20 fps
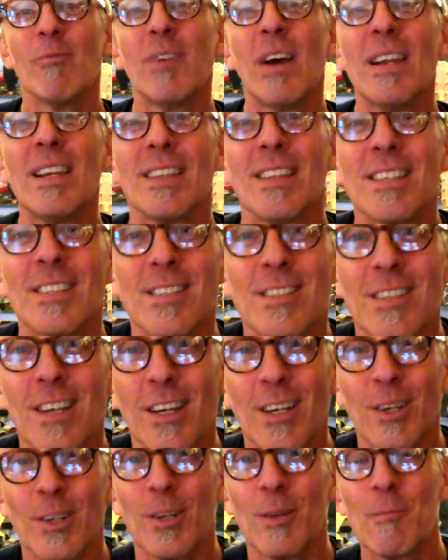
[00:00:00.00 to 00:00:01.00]
finding this.
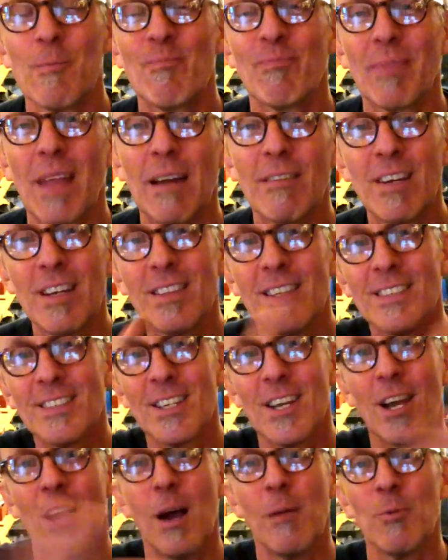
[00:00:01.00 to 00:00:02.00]
I've got this
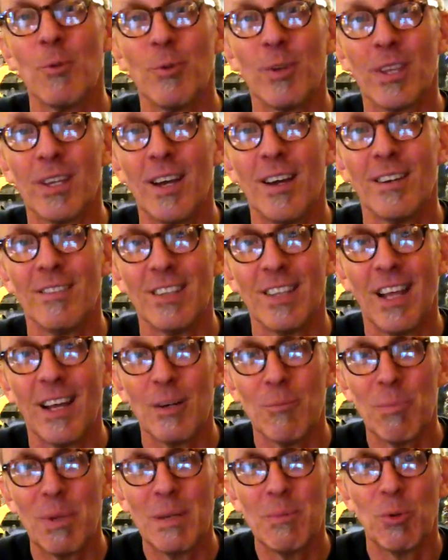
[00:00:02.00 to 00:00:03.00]
in common with kind of a
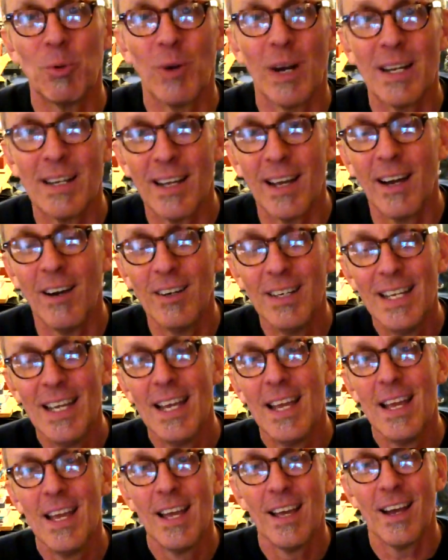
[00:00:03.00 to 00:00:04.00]
lot of people right now,
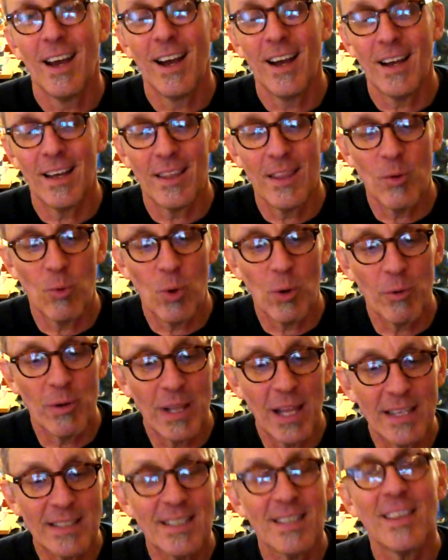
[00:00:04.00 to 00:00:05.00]
that where we
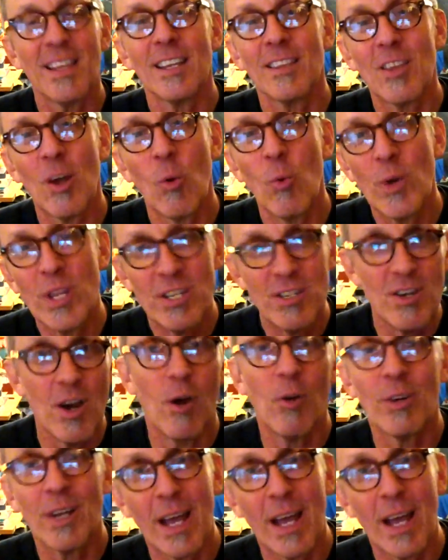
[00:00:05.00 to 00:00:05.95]
like to think that we don't